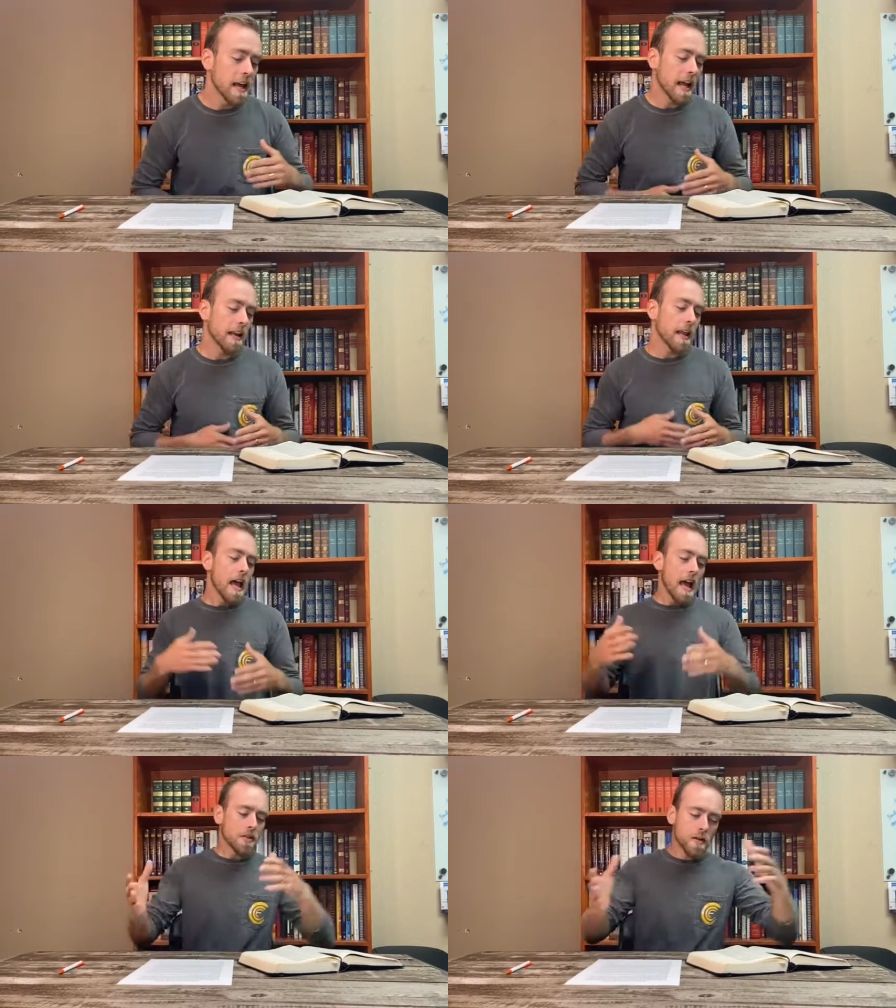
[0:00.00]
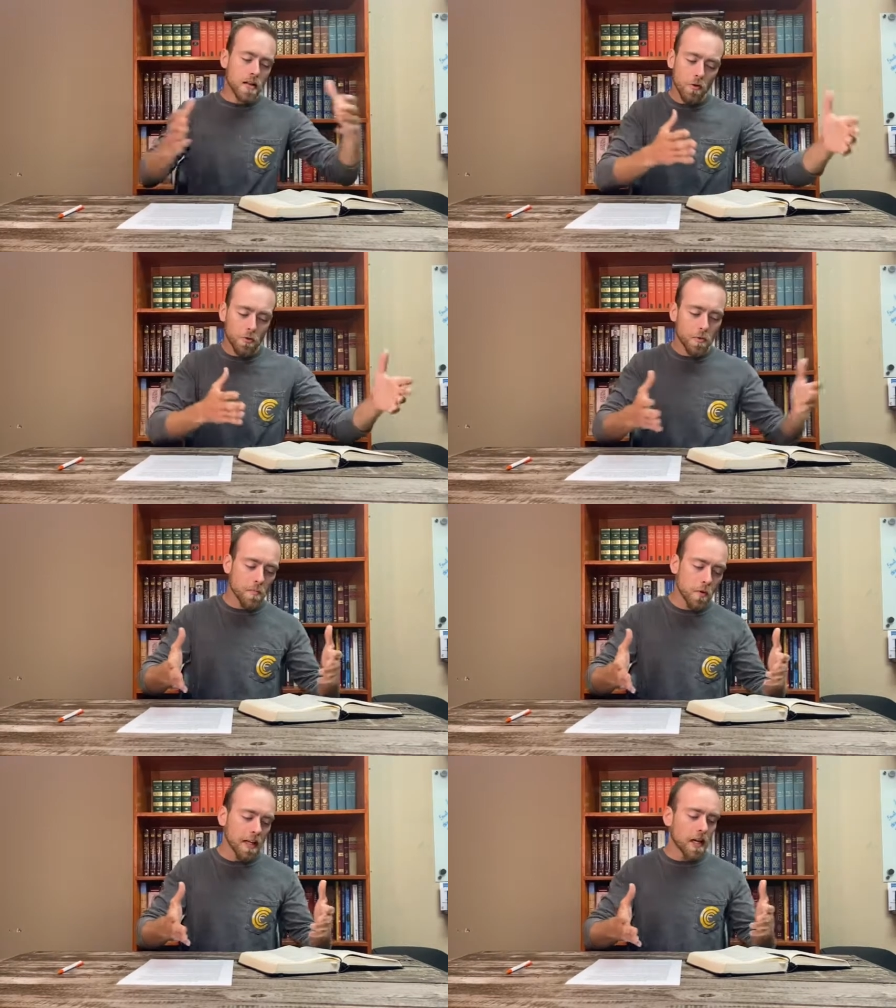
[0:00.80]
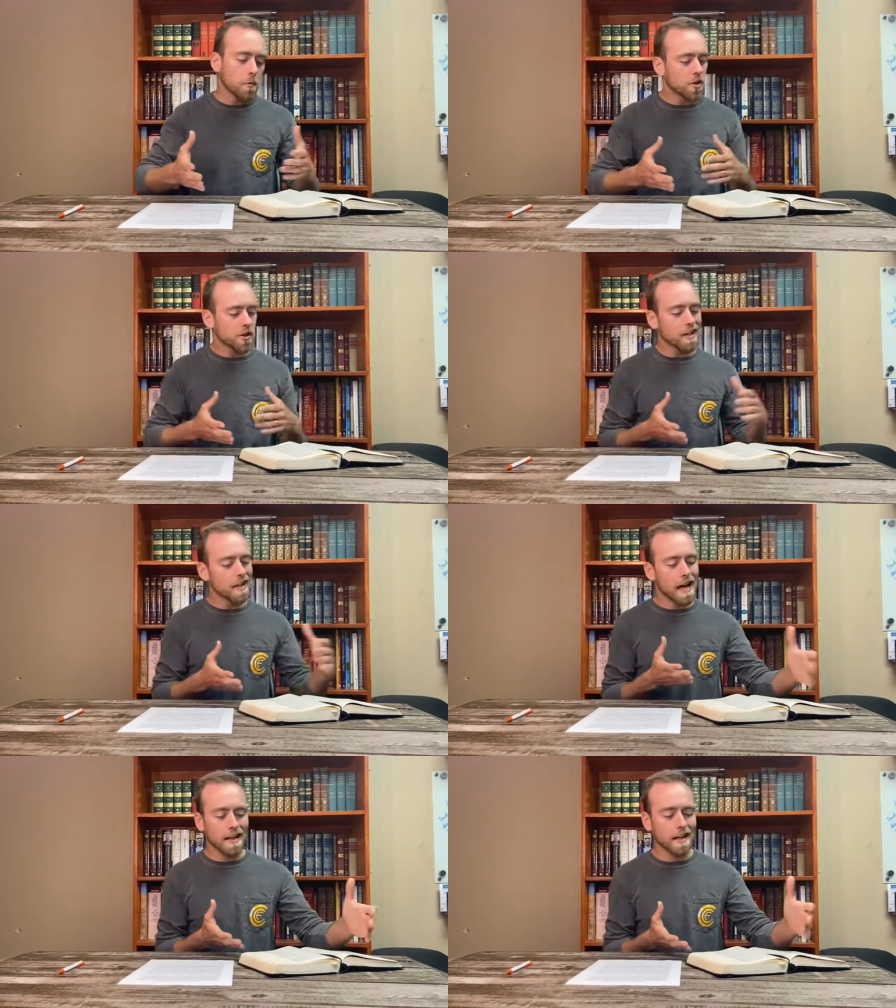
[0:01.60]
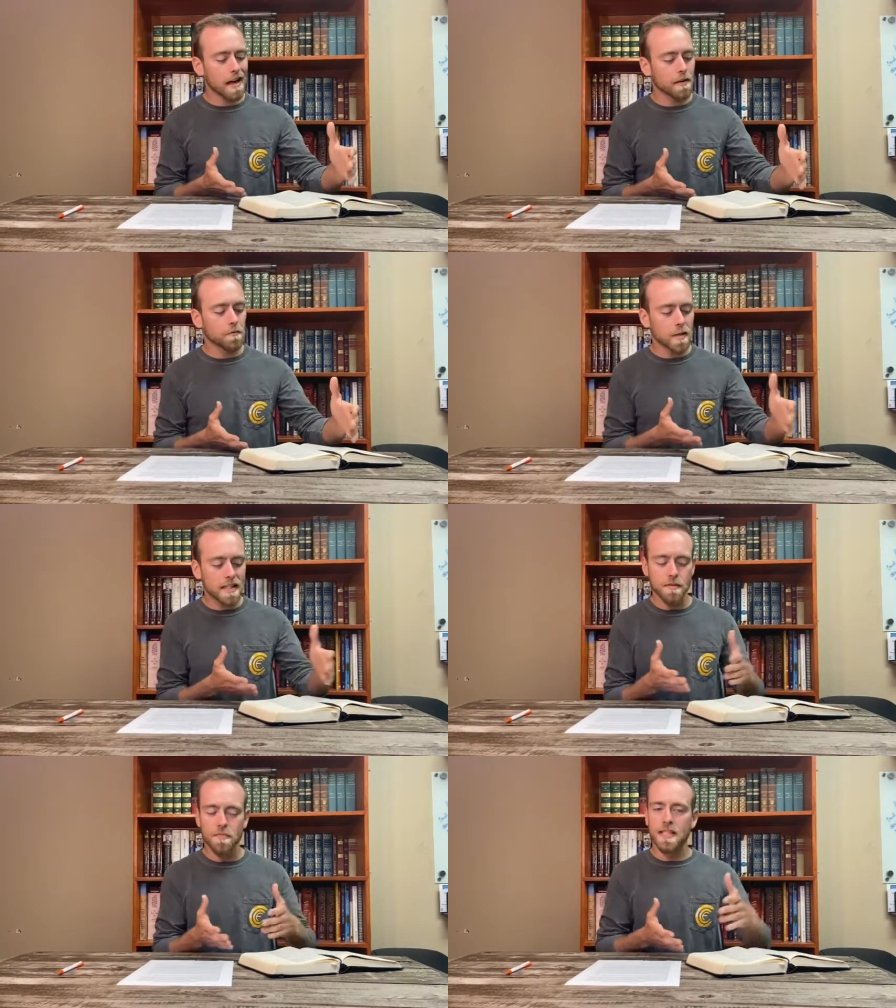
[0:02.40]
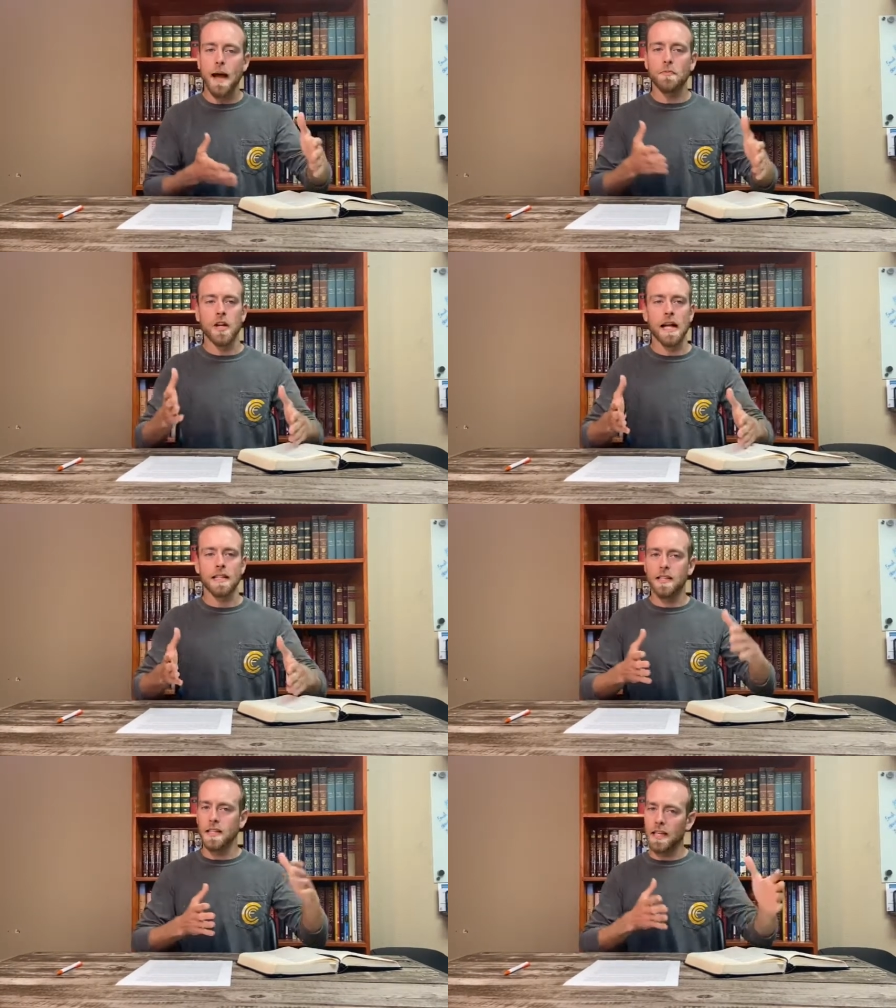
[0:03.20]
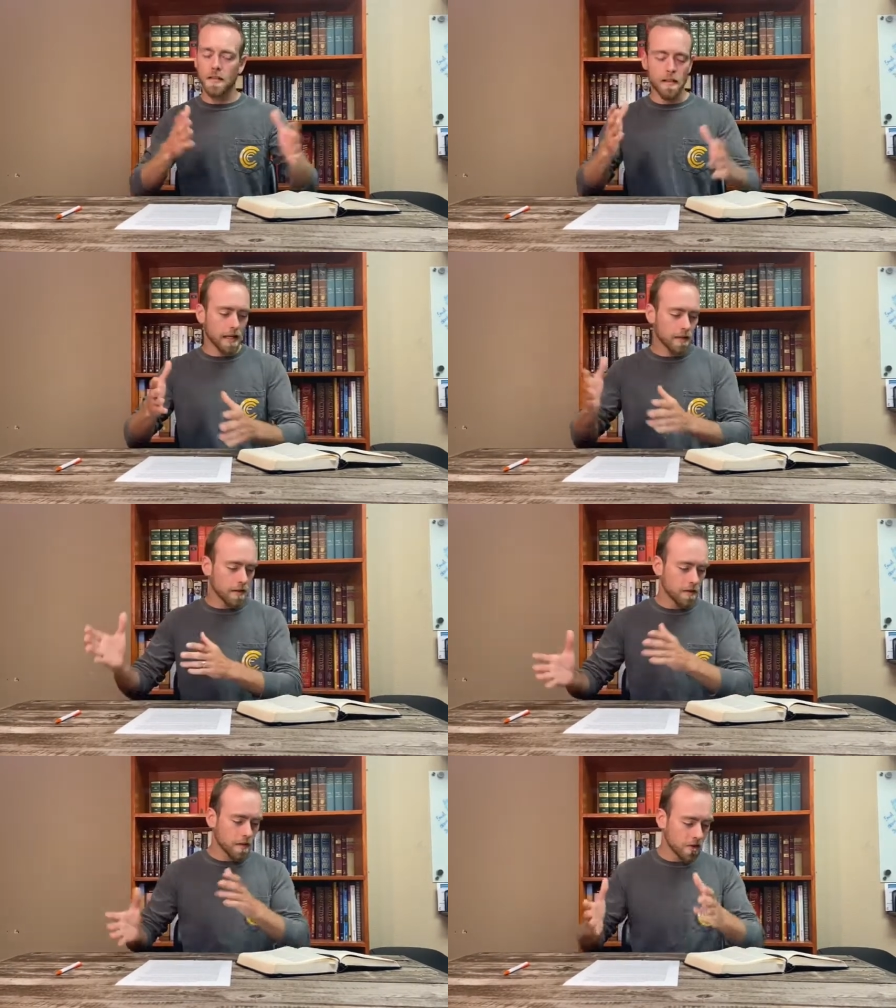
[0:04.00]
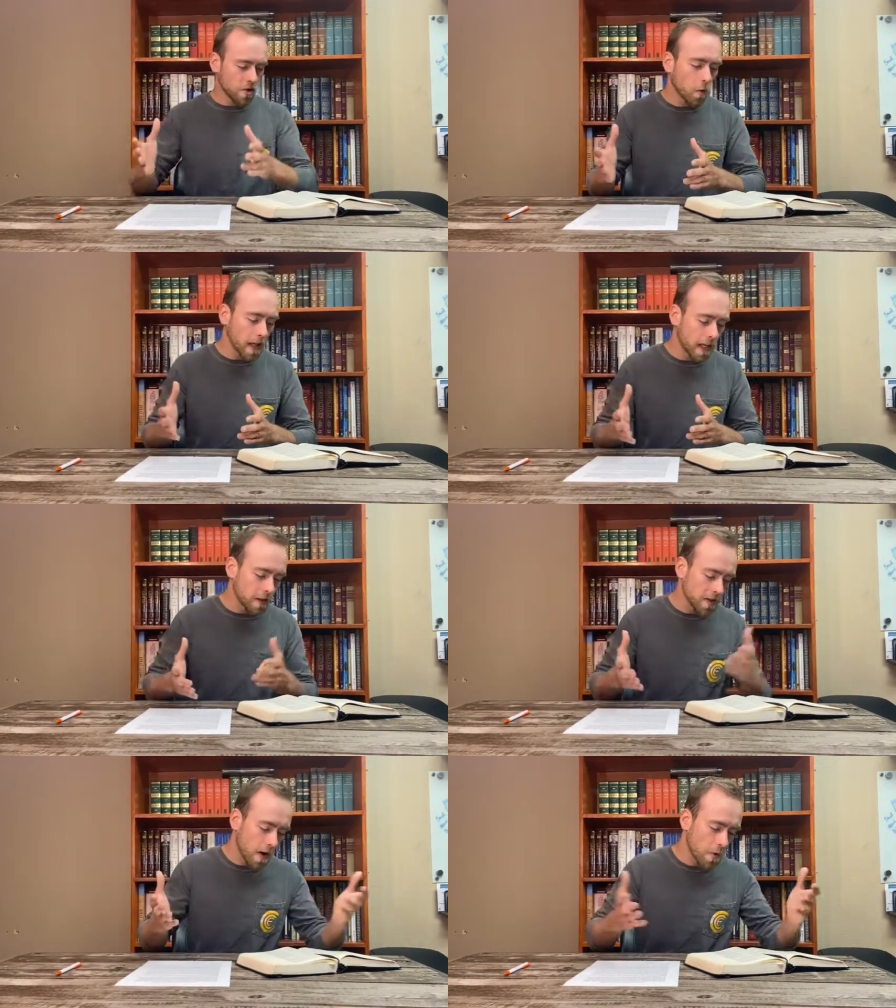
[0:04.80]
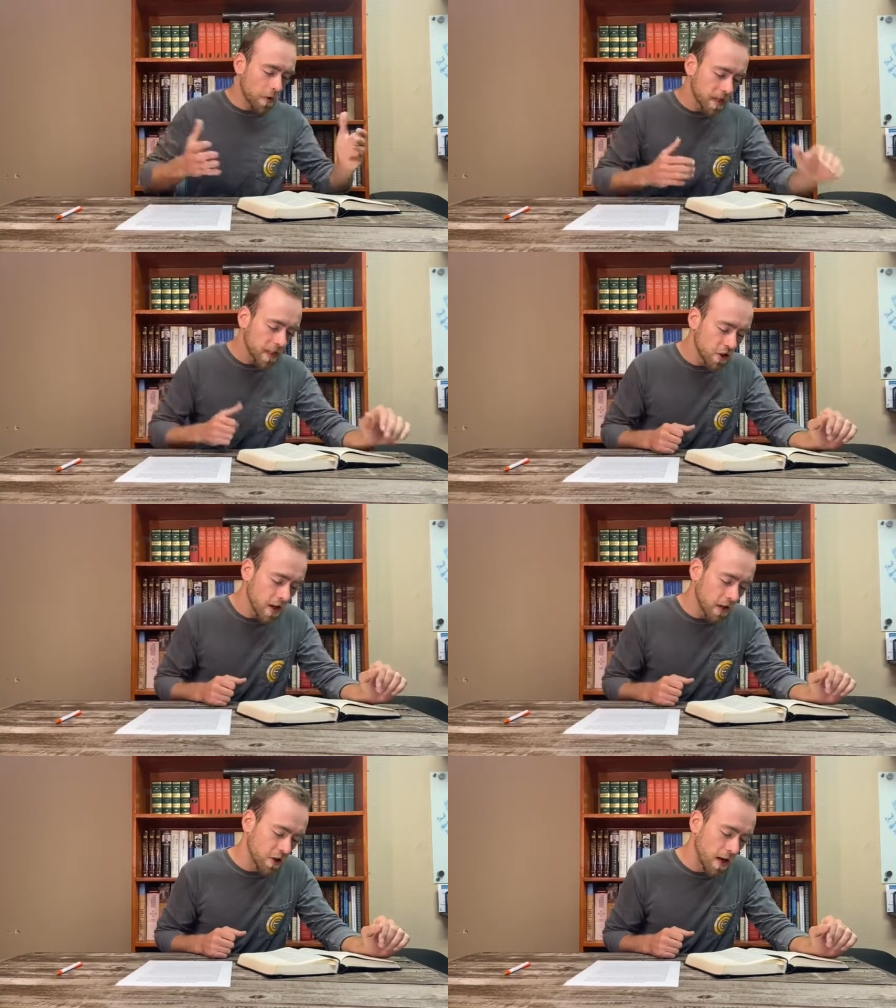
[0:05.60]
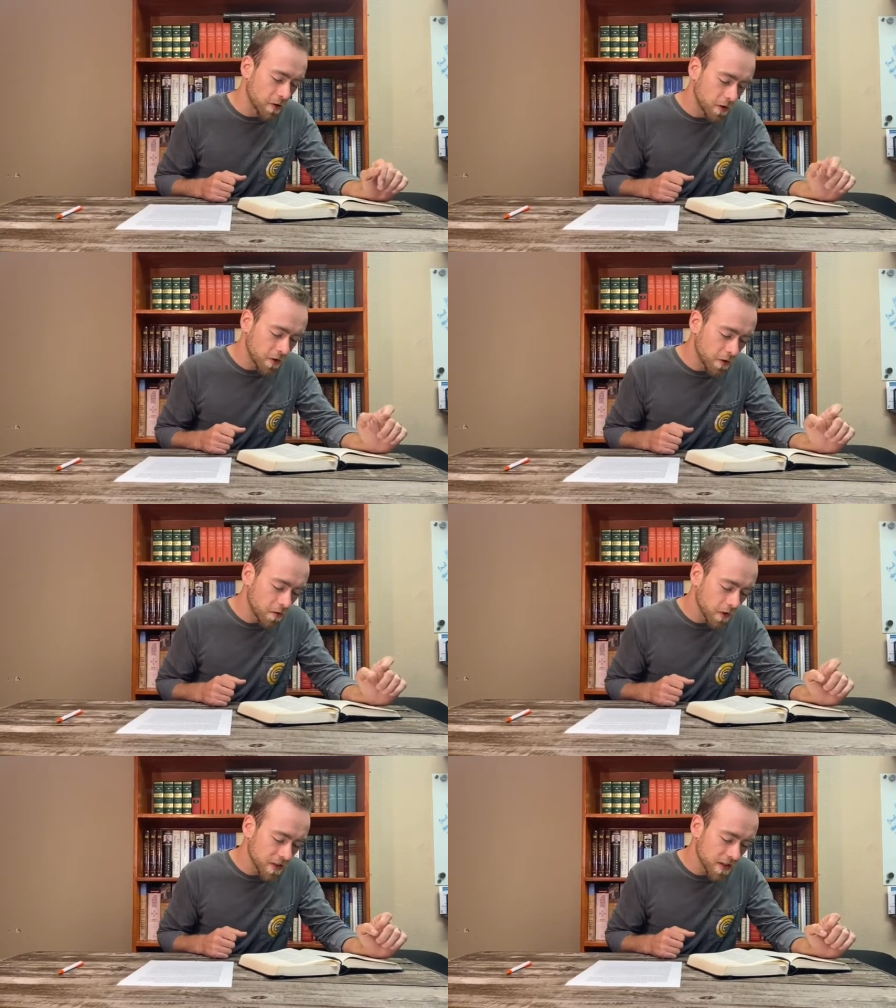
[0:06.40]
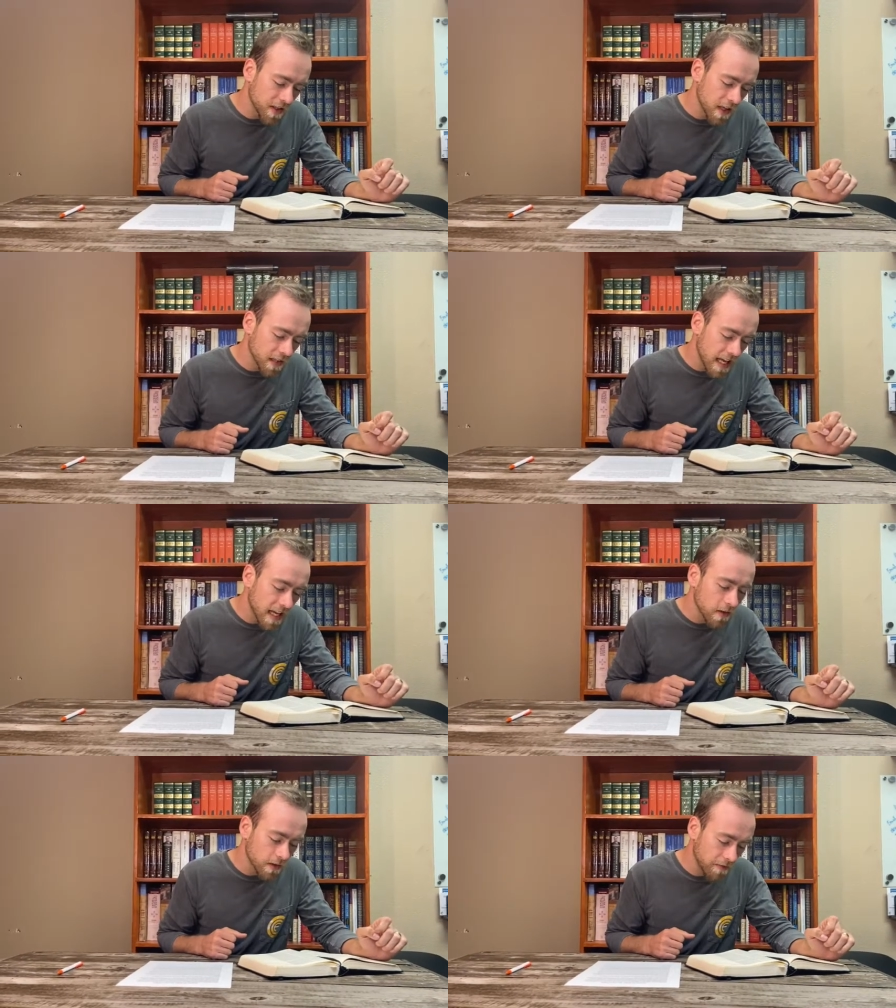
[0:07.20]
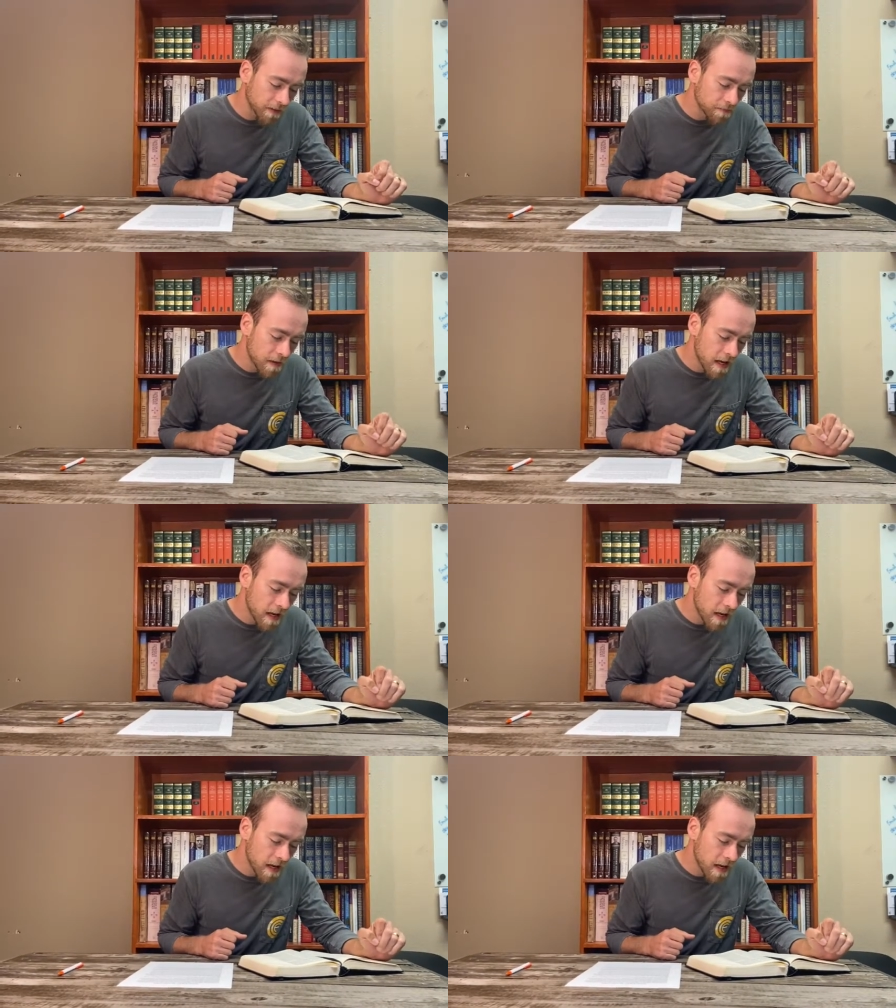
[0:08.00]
And as we go through the book here, we're just going to kind of read some snapshots to get like the, the story here. So I want to read ch- chapter 2, verses uh, 10 and 11.